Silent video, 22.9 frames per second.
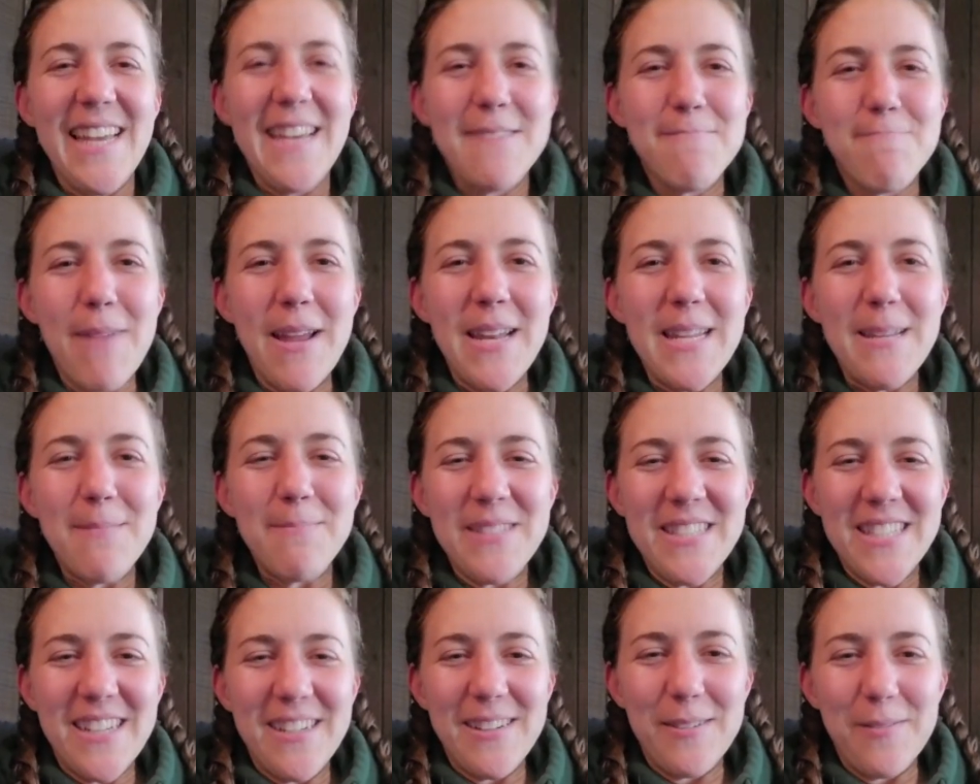My name's
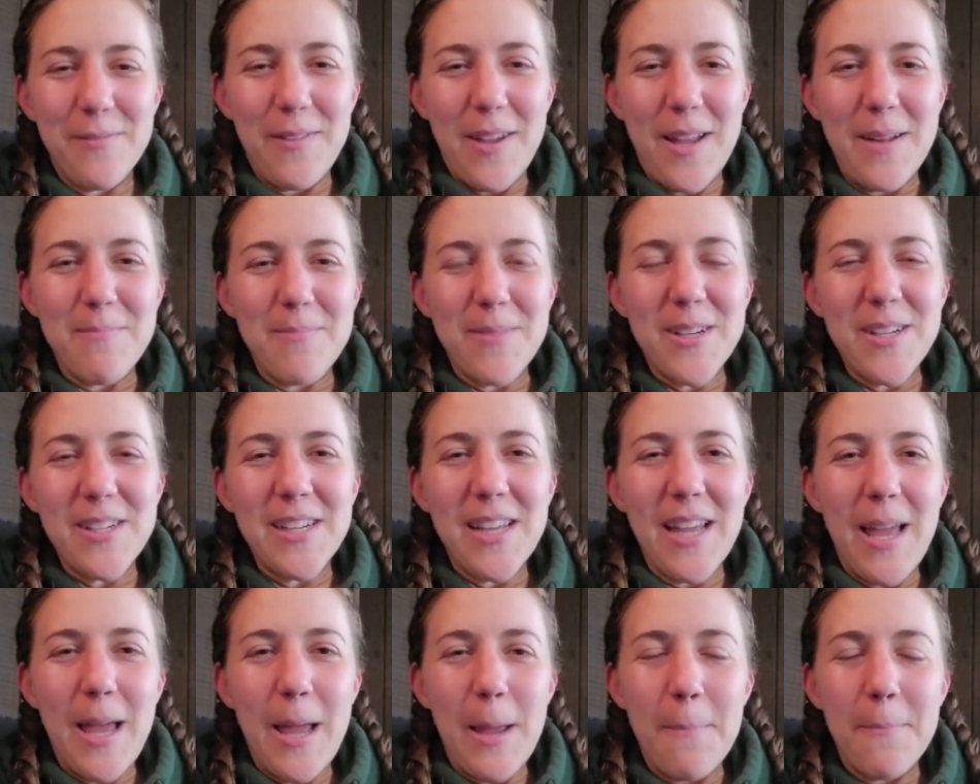Sara
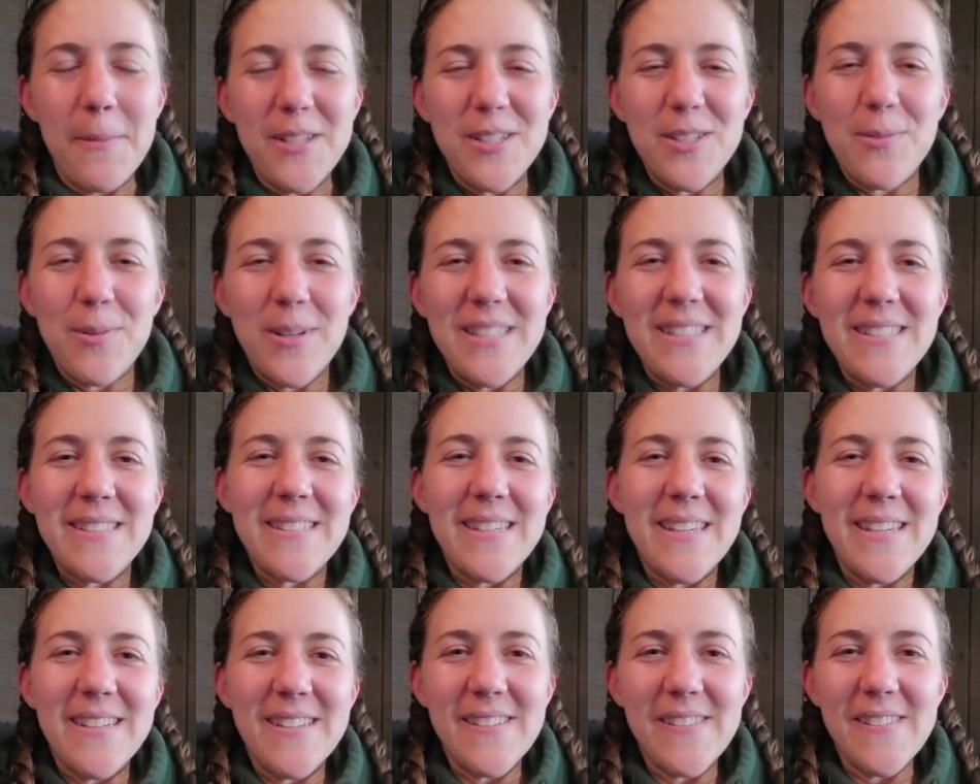Feinberg. I'm a
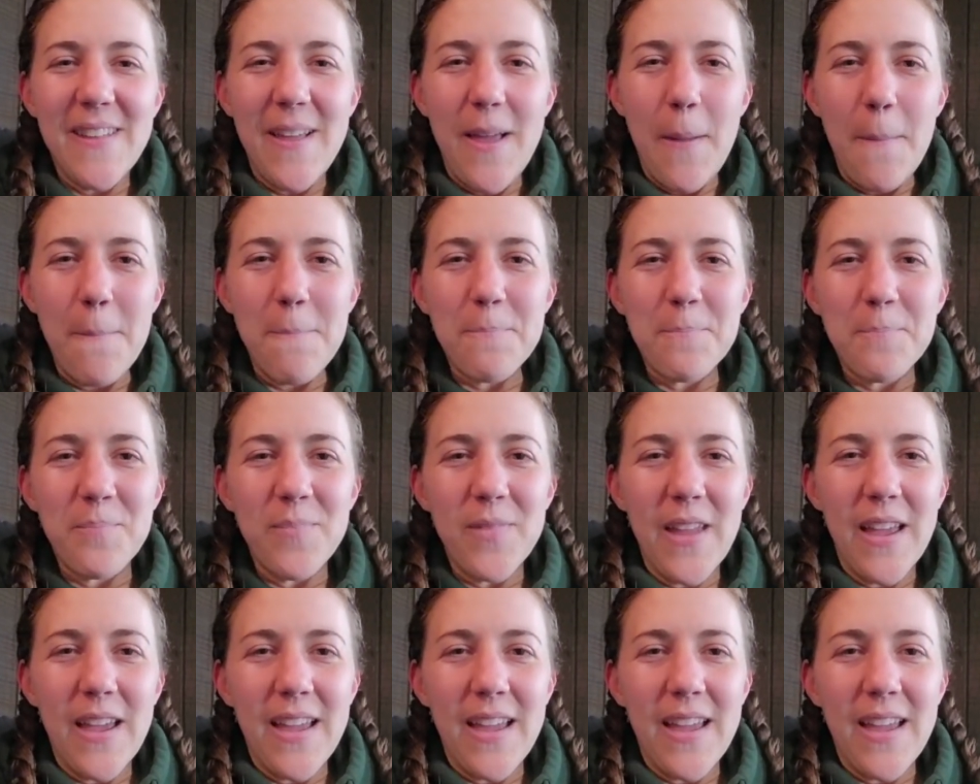2010 alum.